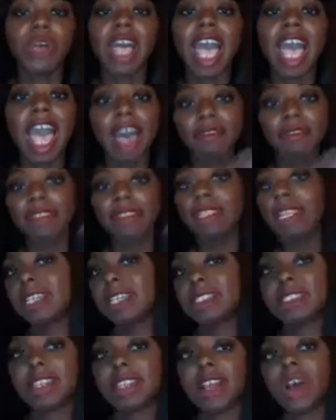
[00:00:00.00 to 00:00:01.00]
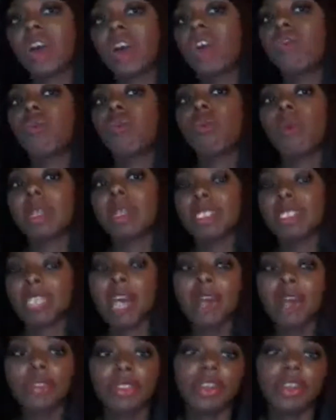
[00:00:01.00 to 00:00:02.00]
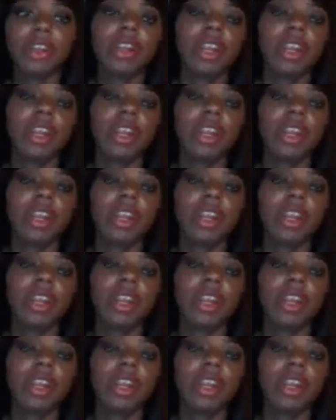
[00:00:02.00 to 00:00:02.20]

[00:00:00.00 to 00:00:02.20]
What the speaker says: have a list of what's out there